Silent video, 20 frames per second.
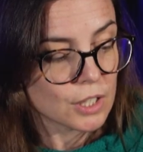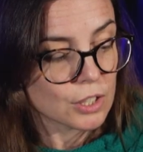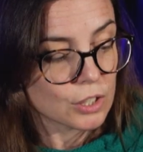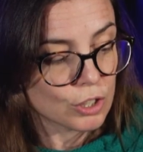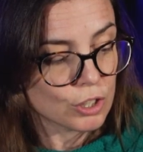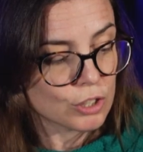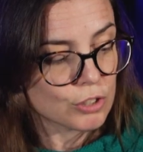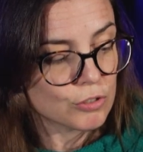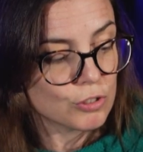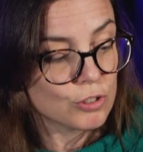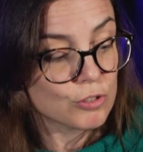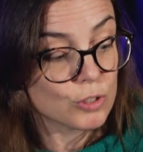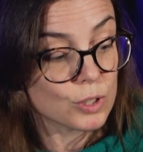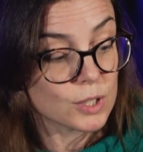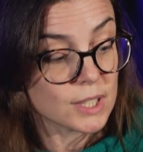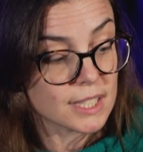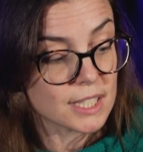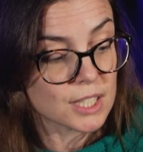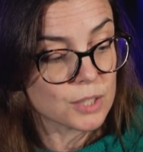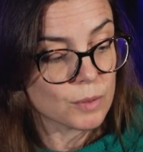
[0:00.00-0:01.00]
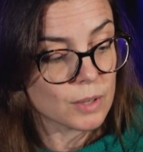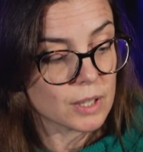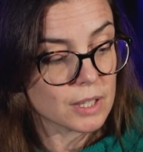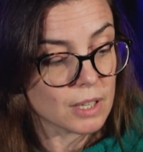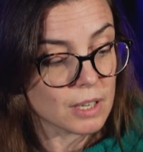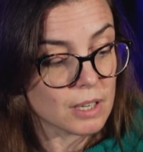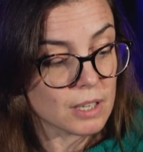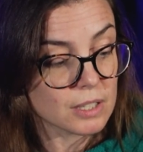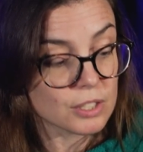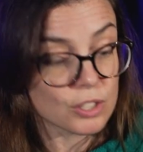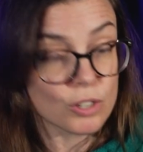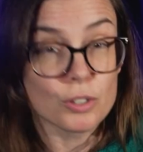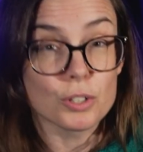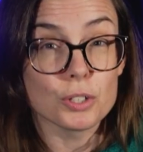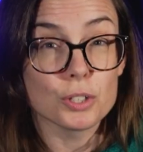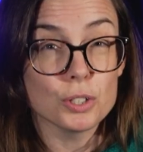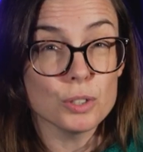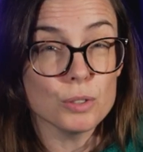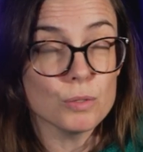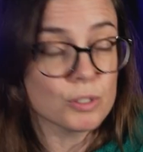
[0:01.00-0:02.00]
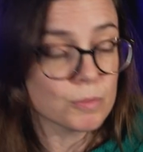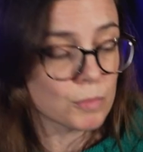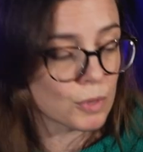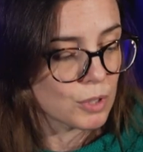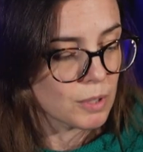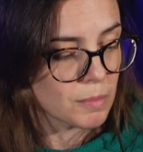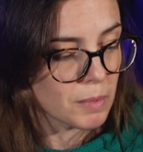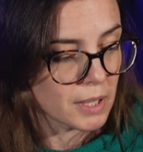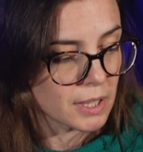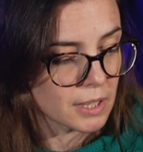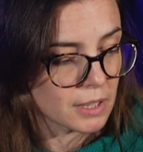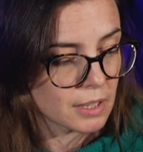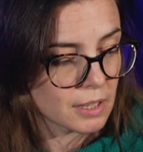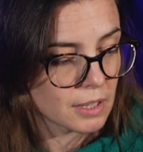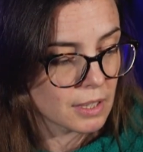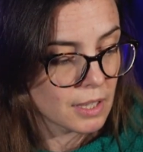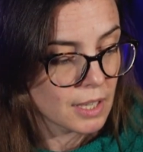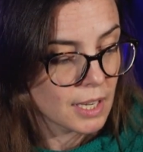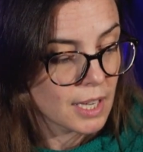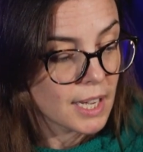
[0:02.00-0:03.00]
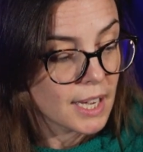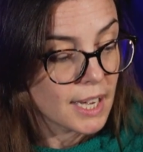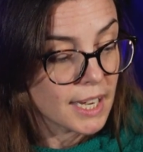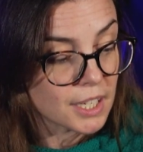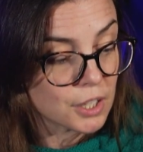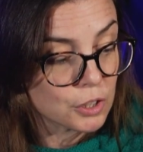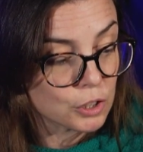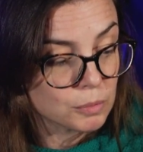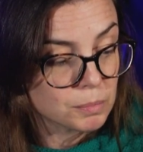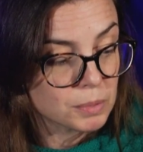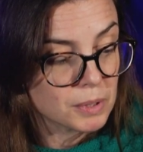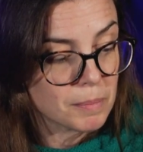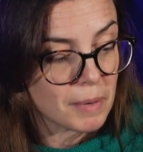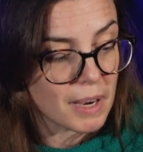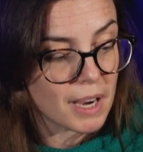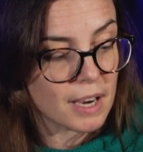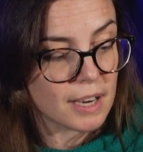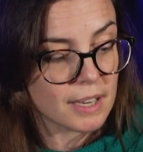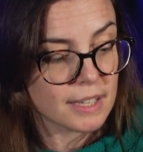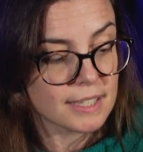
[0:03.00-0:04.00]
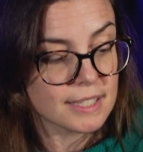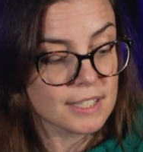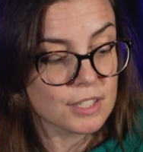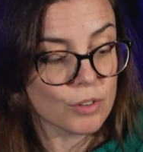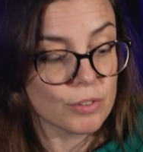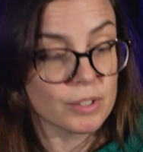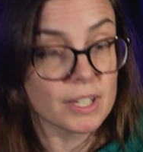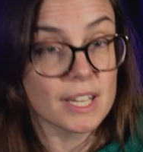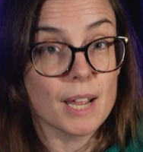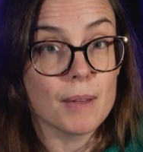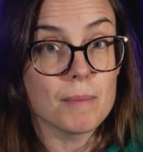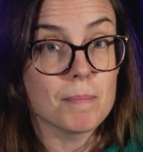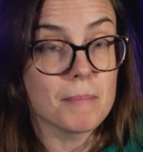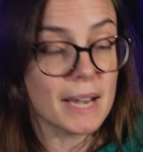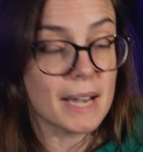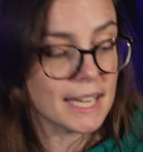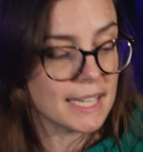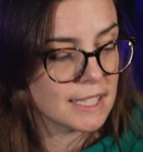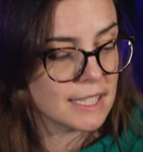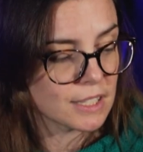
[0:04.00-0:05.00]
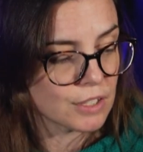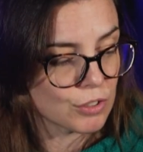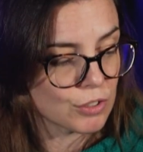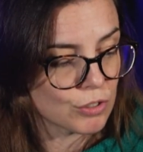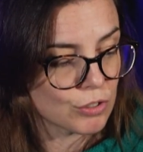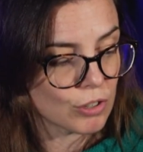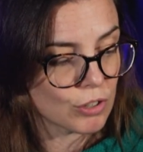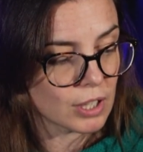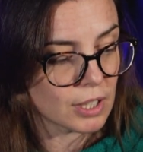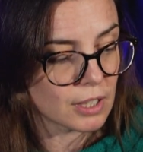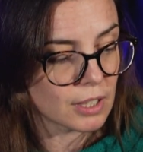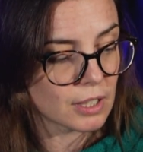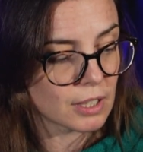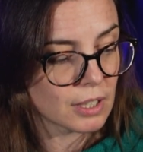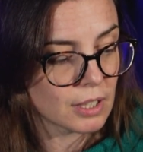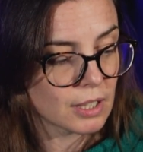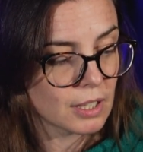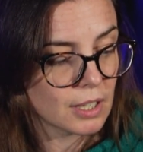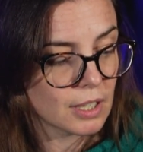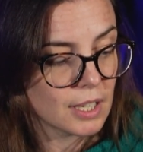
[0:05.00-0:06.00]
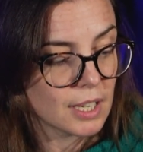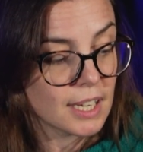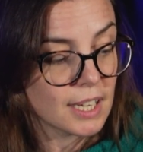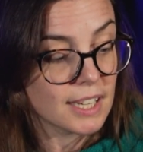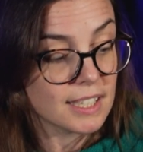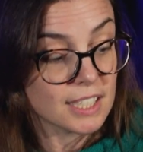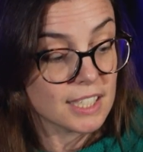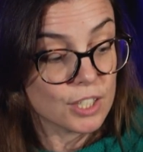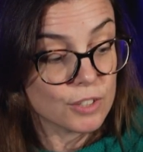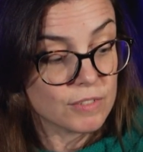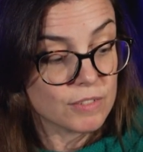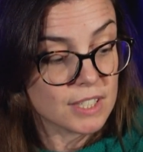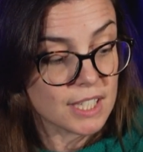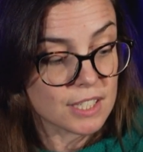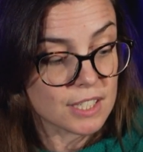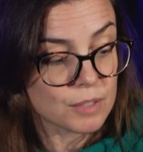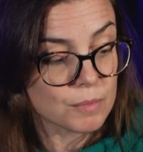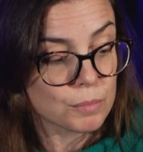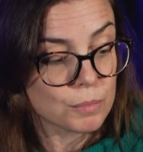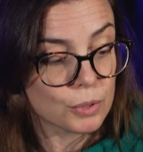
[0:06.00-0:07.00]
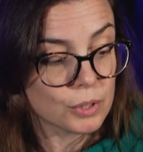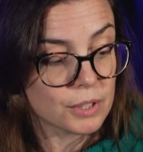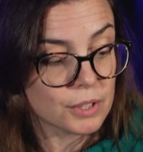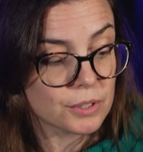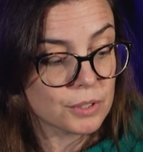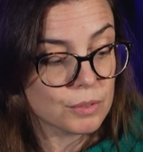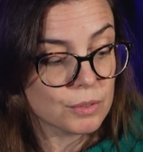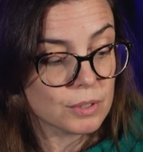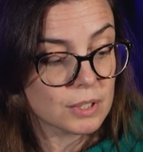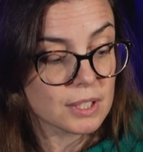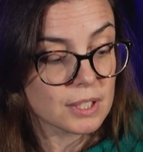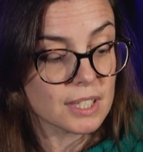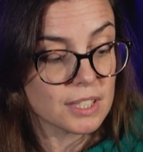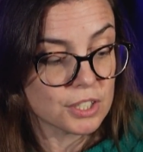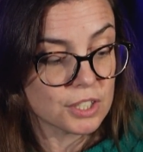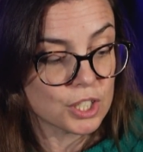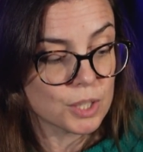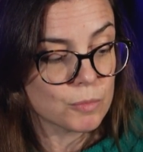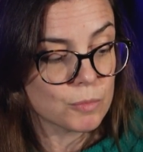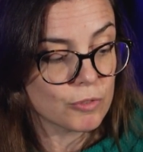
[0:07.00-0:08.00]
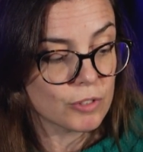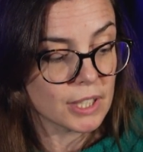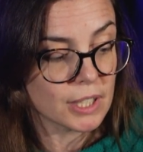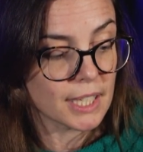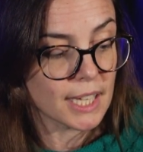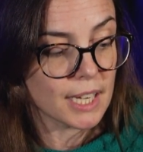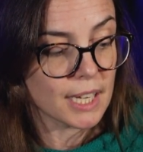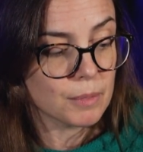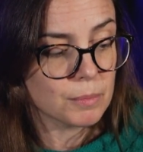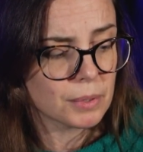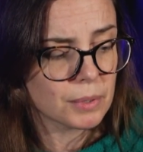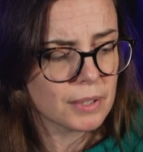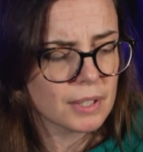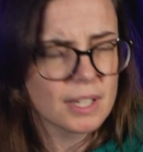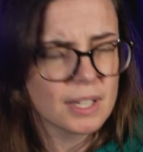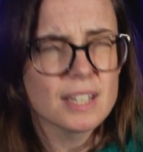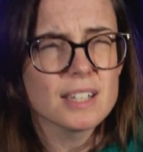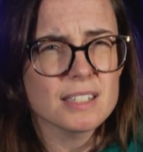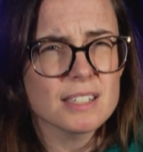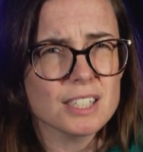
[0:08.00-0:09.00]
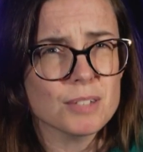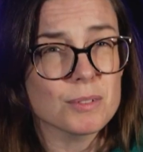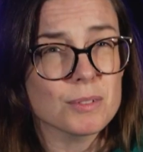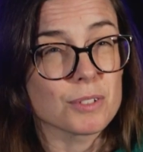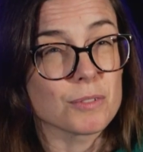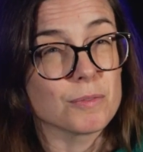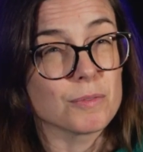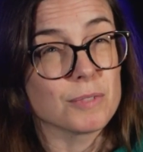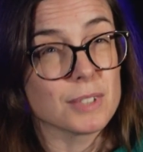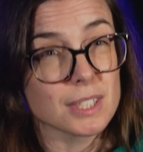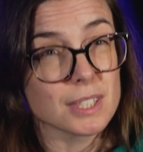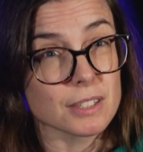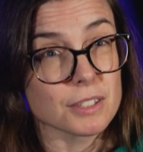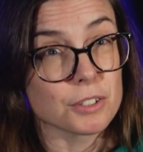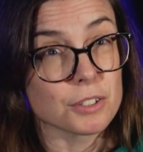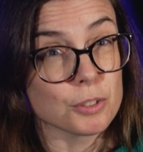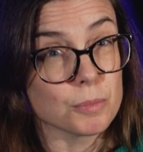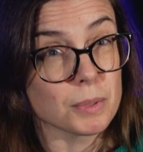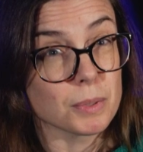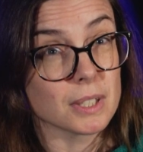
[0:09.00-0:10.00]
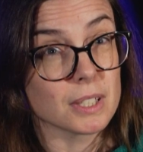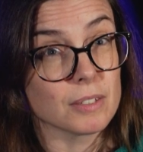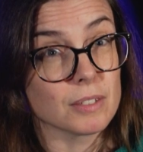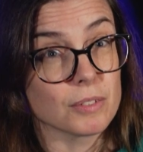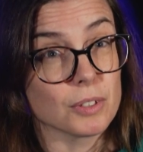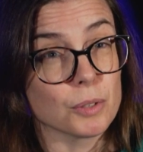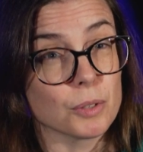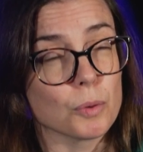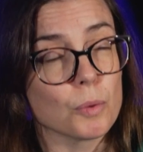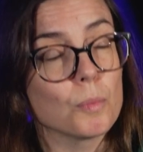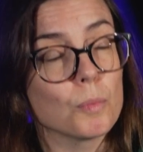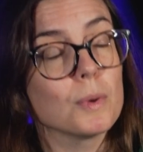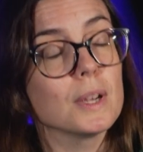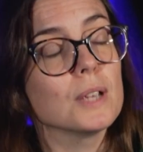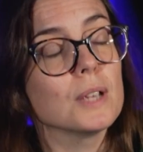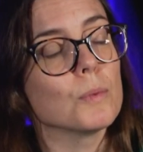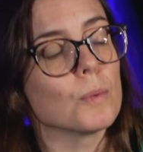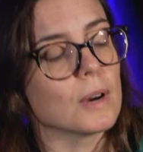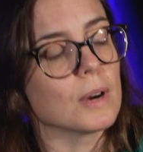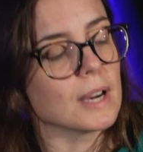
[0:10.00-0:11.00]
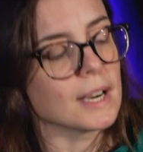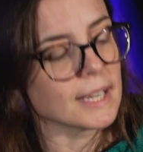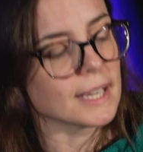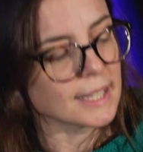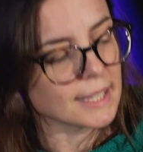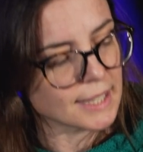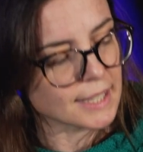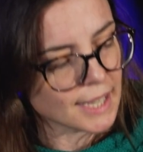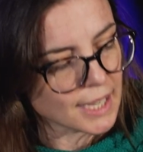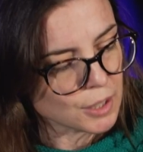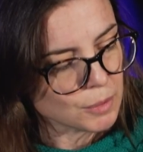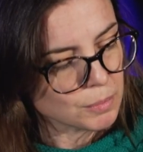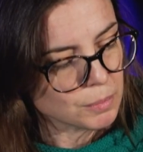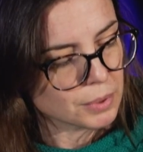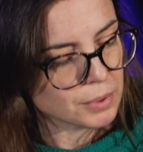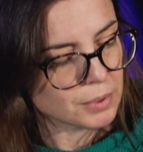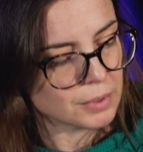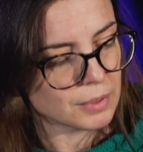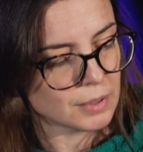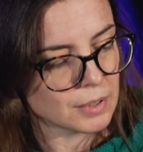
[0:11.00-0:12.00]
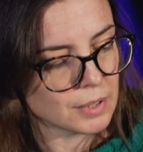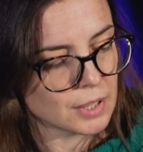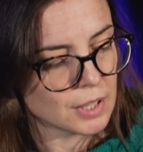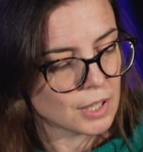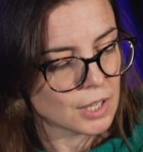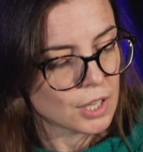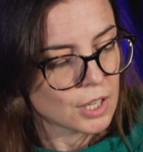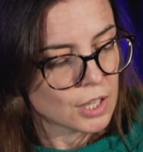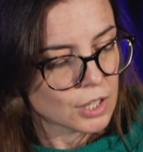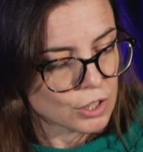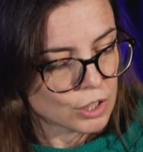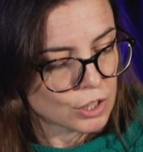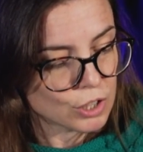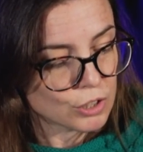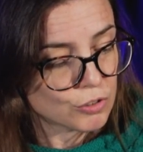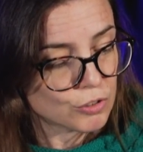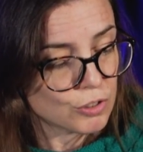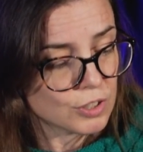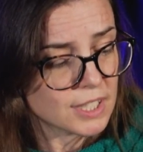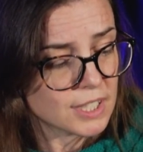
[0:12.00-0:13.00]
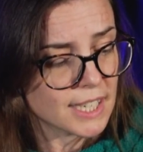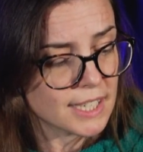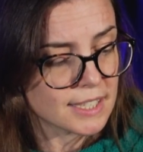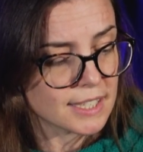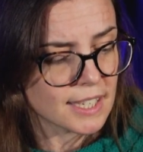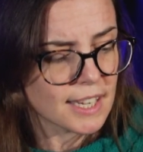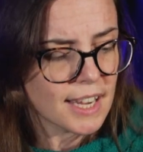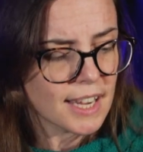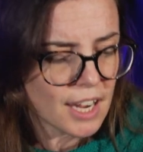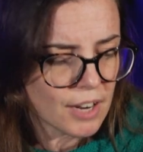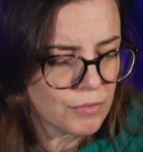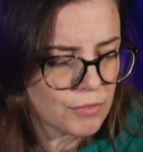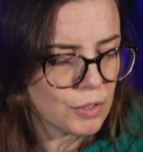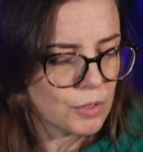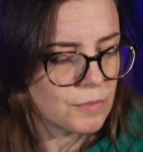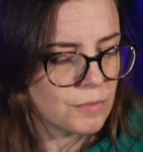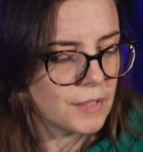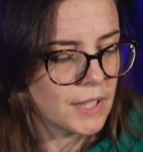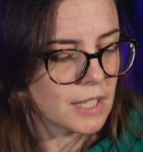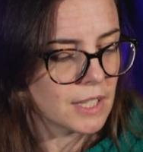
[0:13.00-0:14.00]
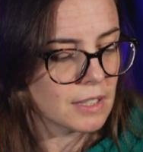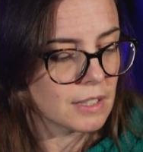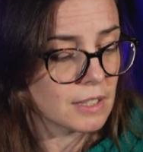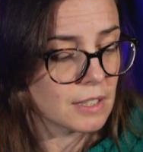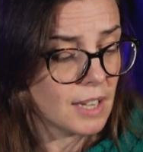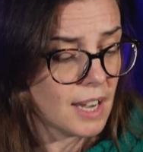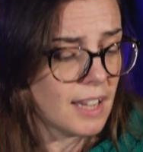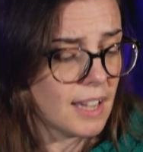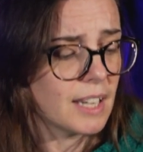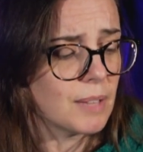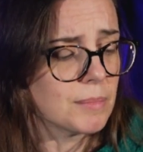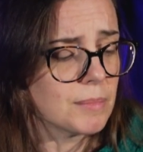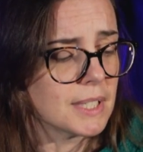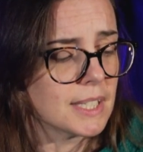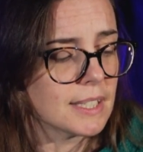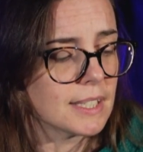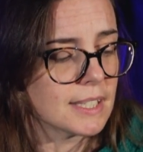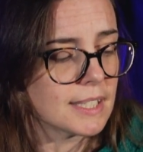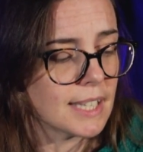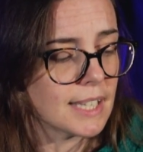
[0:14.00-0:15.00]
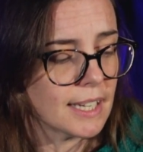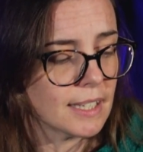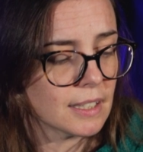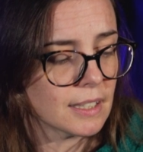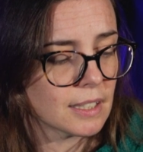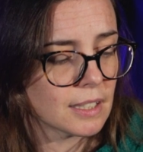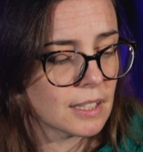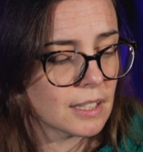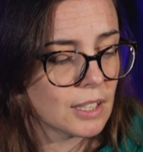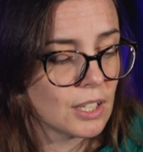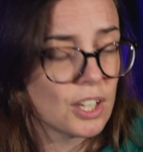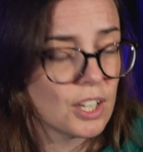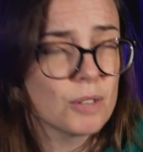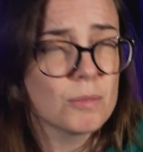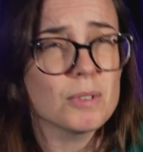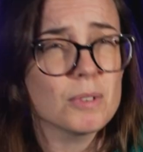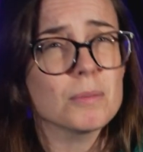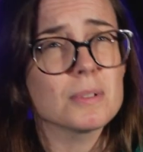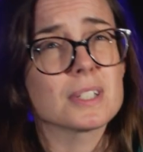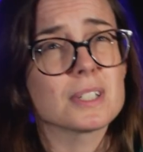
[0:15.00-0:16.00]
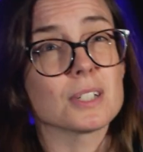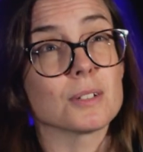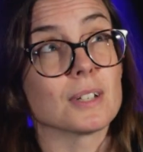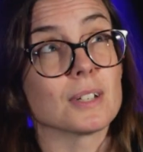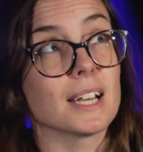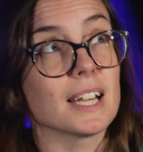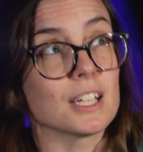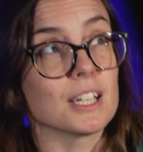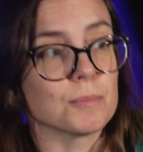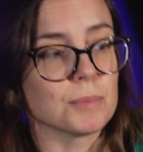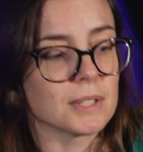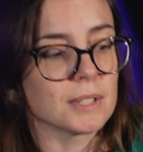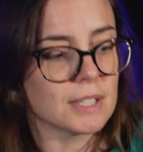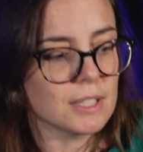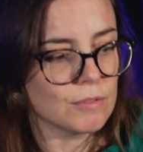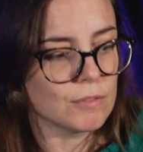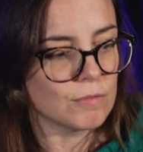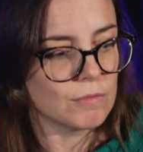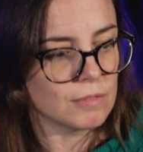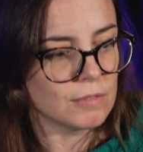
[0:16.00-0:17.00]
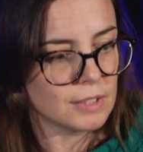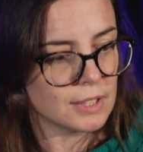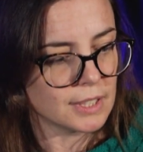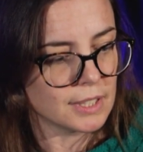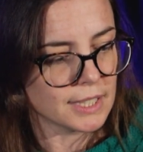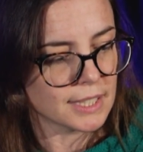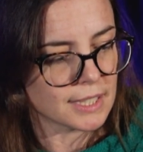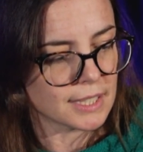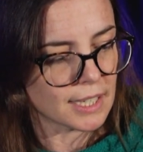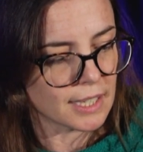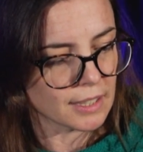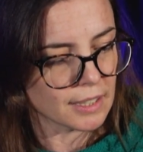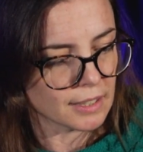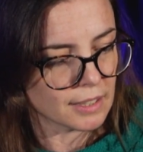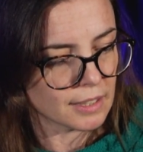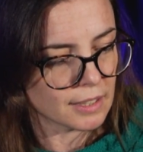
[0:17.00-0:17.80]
Gertrude rode into our yard on a huge motorbike, her gulper behind on emblazoned trike. An iridescent boiler suit and shimmering cape, she was a real superhero, we were agape. Gertrude said, Have no fear, I'll empty this tank. We were so glad because it really stank.